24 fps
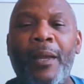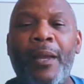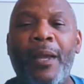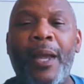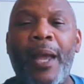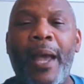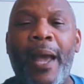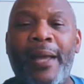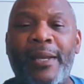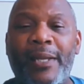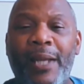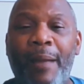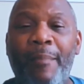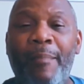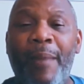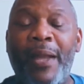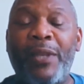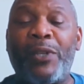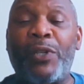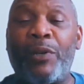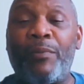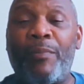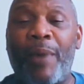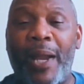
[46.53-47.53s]
As I
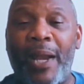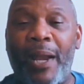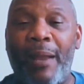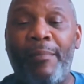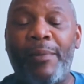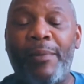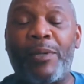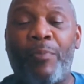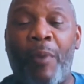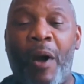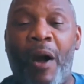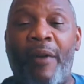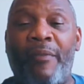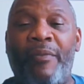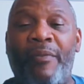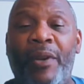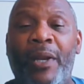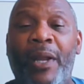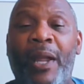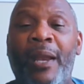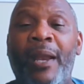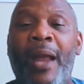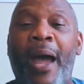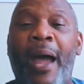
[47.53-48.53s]
mentioned, my name is
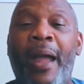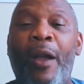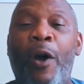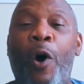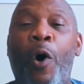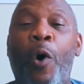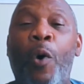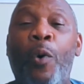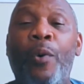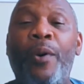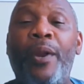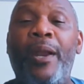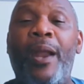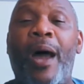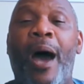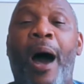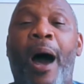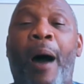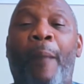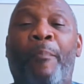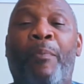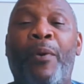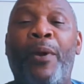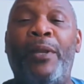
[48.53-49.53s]
Marvin and I own and
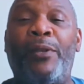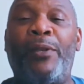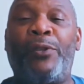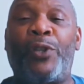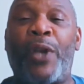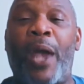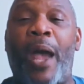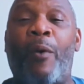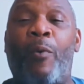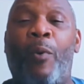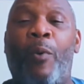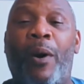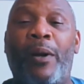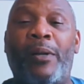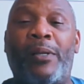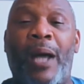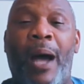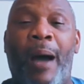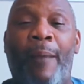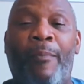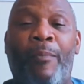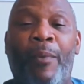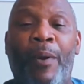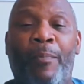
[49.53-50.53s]
operate
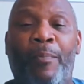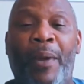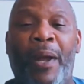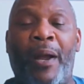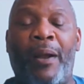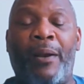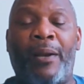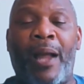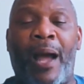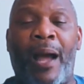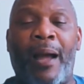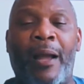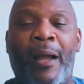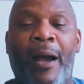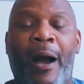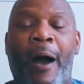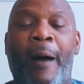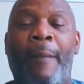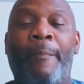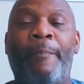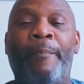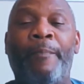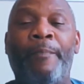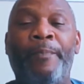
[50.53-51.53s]

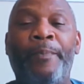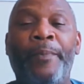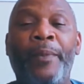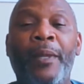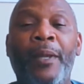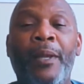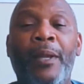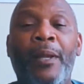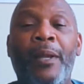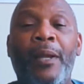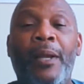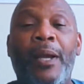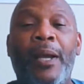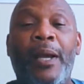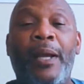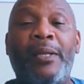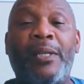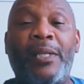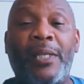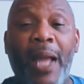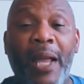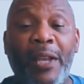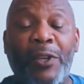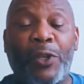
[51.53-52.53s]
JaguarTopRepair.com.
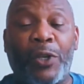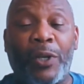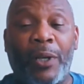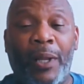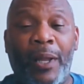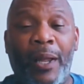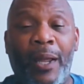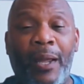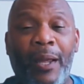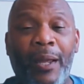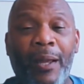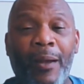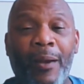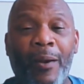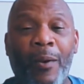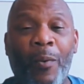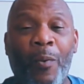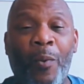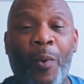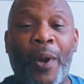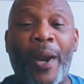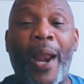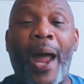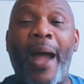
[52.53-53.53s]
Essentially,
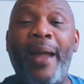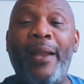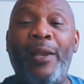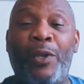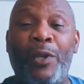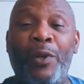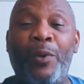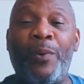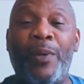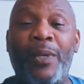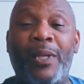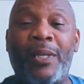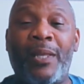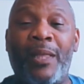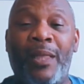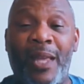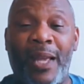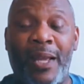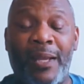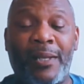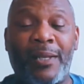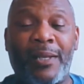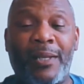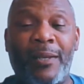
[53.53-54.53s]
what I do is
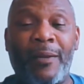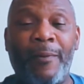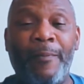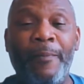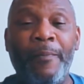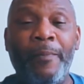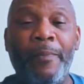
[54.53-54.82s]
this.